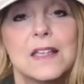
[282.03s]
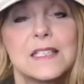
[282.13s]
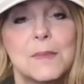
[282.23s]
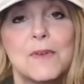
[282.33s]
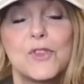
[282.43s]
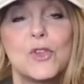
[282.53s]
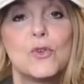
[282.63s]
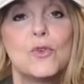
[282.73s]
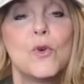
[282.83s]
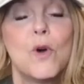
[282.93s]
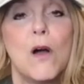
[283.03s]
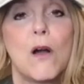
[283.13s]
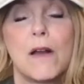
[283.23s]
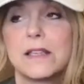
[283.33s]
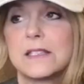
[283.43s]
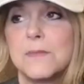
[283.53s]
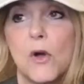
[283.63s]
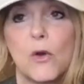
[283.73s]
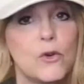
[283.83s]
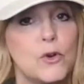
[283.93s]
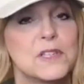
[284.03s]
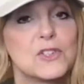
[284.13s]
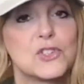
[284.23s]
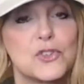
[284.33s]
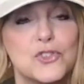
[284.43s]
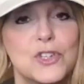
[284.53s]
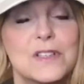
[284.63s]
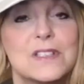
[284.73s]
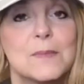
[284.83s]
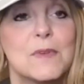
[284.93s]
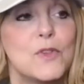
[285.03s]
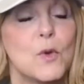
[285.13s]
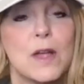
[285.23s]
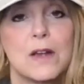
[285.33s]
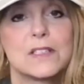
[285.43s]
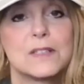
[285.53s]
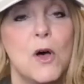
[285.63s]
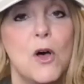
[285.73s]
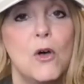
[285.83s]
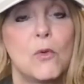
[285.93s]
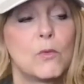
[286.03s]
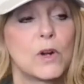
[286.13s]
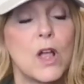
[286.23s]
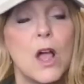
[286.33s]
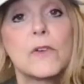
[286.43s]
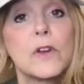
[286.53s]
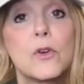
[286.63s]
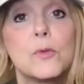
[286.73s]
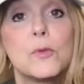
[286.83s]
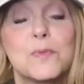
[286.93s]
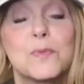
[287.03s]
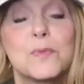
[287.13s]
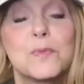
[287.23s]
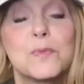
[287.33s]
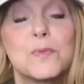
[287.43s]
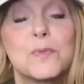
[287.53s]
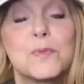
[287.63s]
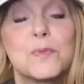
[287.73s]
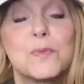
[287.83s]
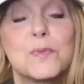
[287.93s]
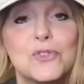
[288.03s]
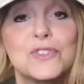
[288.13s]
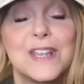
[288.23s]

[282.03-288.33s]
Some of you are at small groups at churches, some of you at small recovery groups with betrayed partners,